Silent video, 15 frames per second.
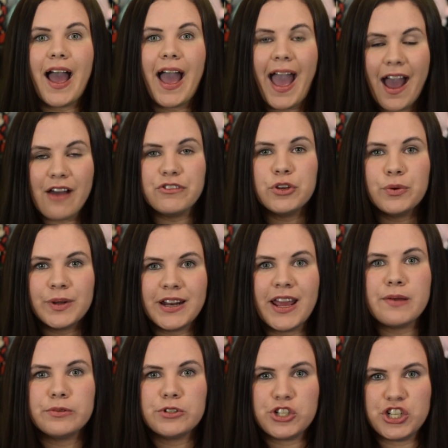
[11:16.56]
Have you
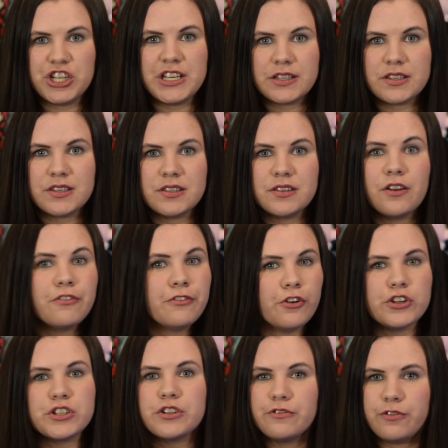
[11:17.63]
enabled cheats?
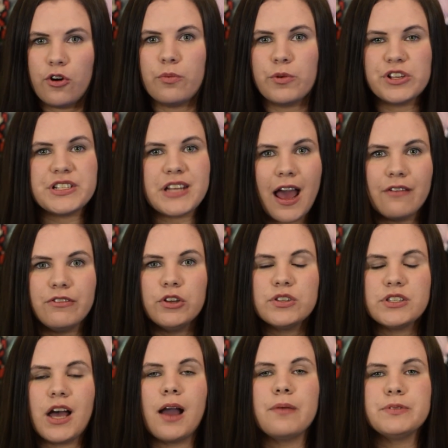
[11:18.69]
First and foremost, have you
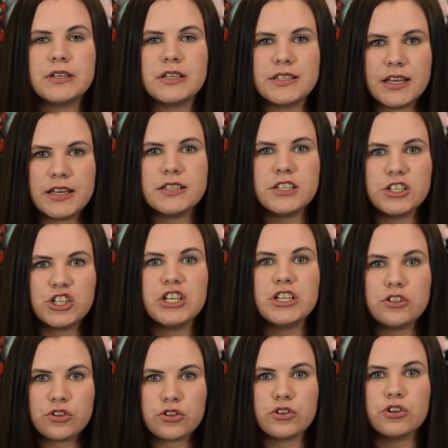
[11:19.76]
typed in testing
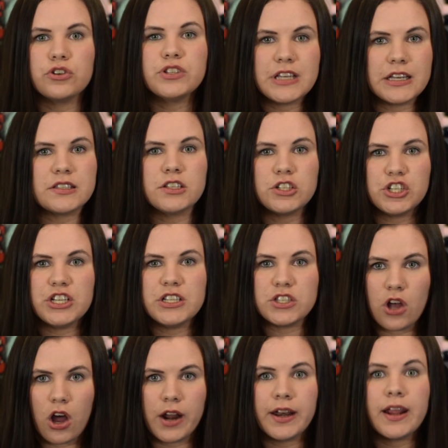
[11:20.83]
cheats true, testing
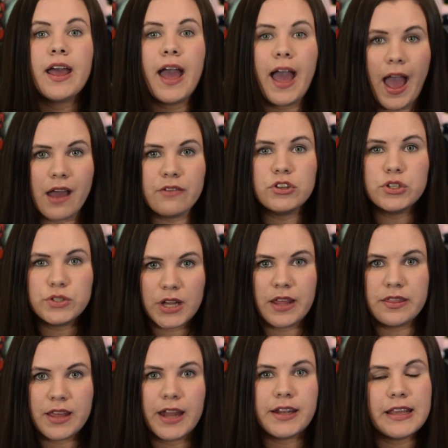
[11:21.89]
cheats on? Have you
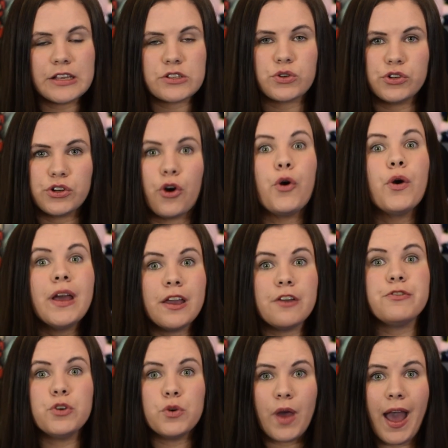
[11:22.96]
done that? Yes or no?
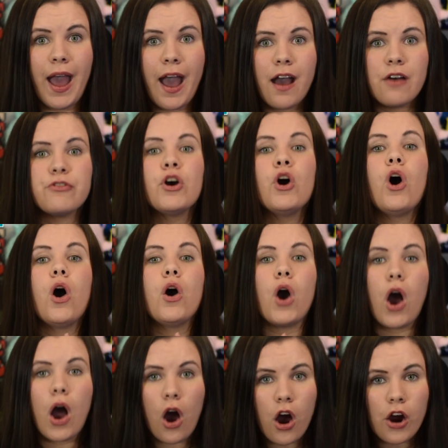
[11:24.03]
If you have,
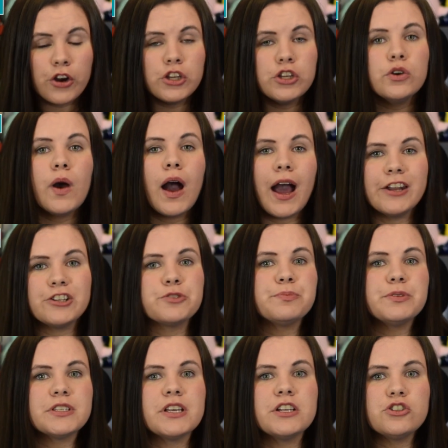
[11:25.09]
are you
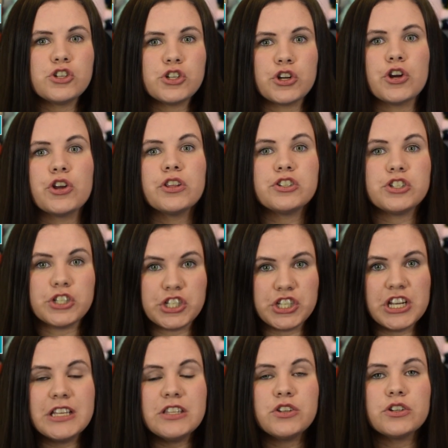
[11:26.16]
100% sure that your
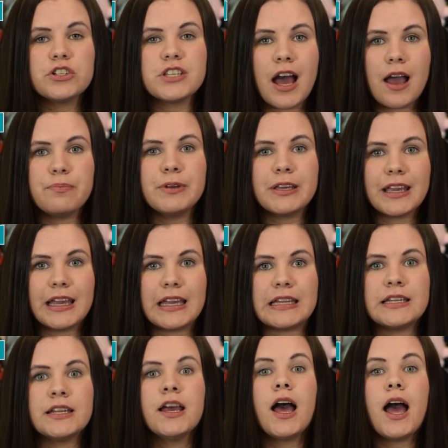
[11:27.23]
cheat you're typing
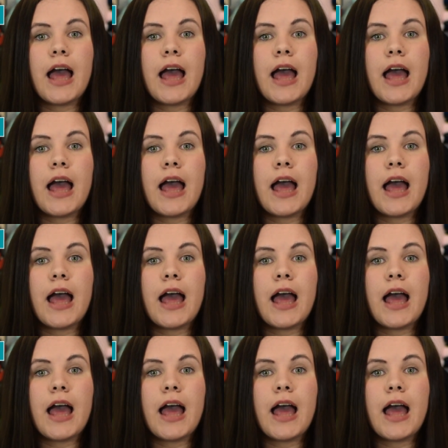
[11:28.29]
in